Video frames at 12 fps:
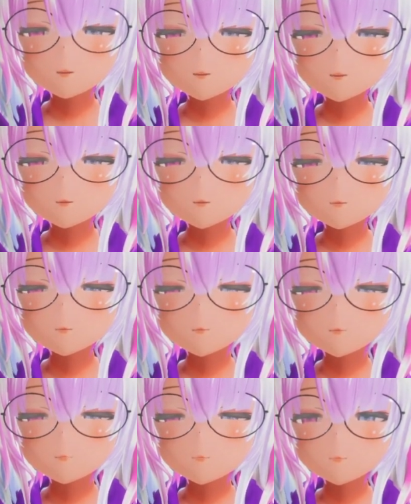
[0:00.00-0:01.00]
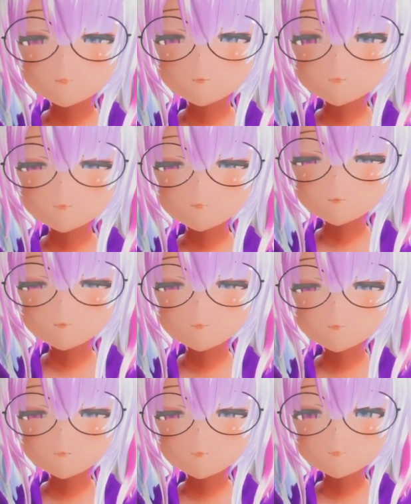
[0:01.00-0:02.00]

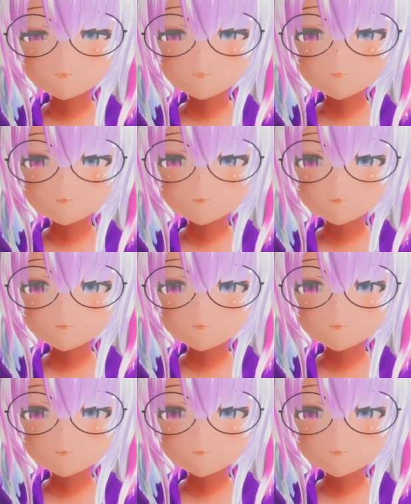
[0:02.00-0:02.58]
[no speech]